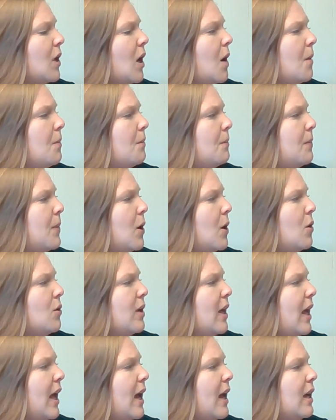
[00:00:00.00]
A
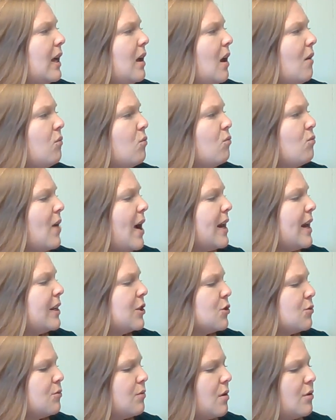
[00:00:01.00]
bouquet of
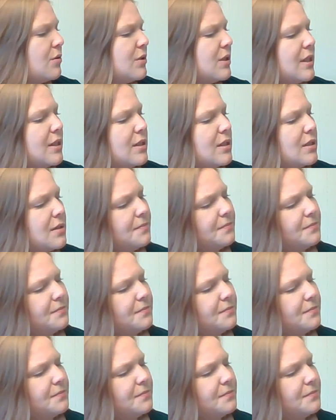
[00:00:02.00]
radish roses.